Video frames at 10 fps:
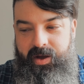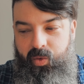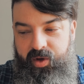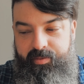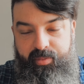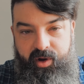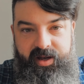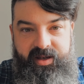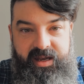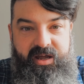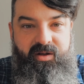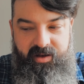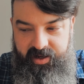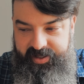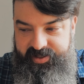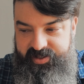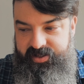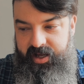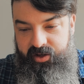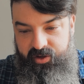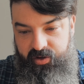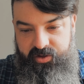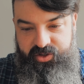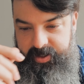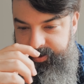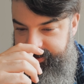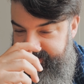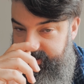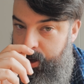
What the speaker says: with bright neon lights and dark shadows.